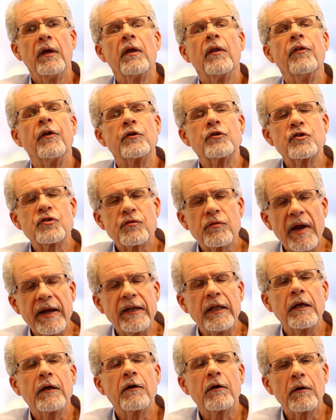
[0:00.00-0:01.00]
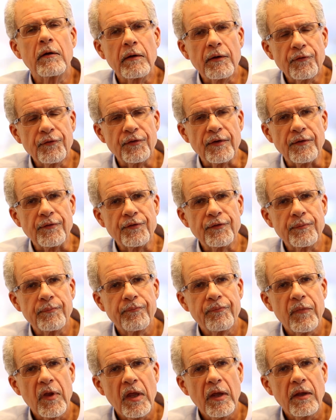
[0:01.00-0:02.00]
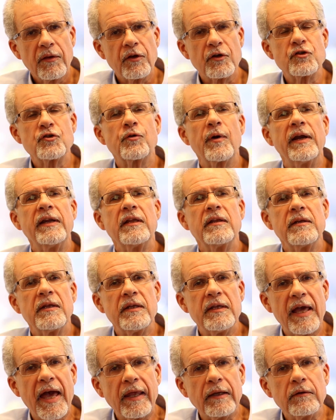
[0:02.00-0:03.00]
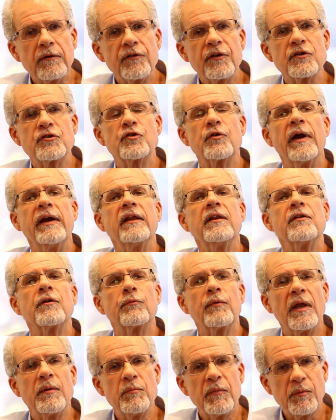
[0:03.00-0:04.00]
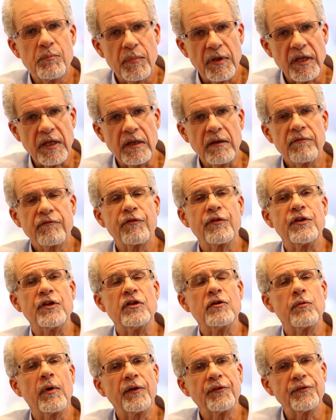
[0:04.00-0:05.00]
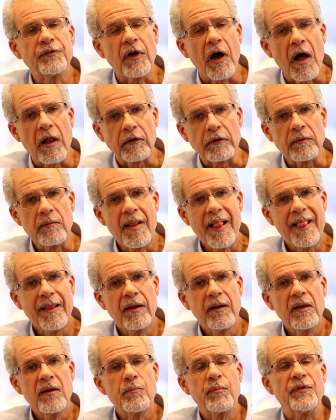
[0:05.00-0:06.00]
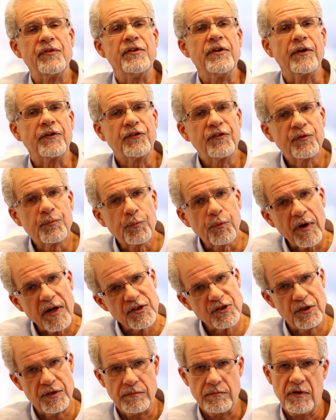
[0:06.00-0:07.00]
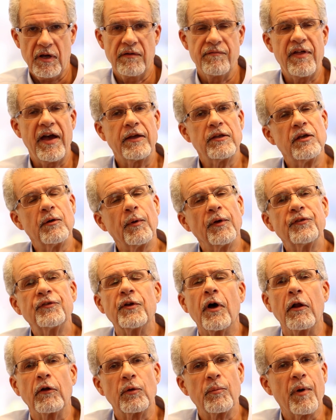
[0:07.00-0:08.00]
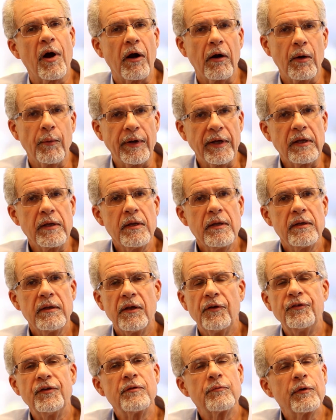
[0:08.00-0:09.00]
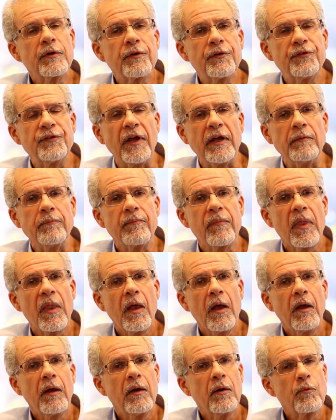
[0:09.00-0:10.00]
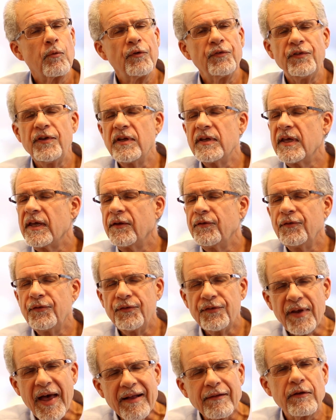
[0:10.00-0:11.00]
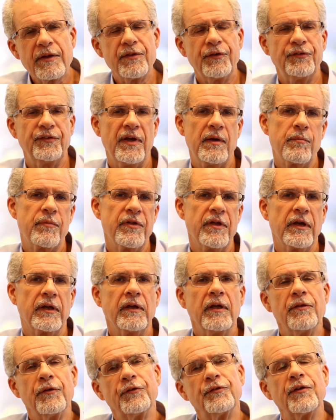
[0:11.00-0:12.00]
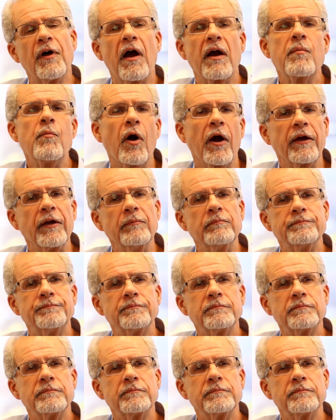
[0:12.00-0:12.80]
They're trading currencies. They're trading the yen. They're trading the renminbi for the US dollar. But the expression of that US dollar borrowing is in real estate. We're seeing exactly the same thing in the stock market.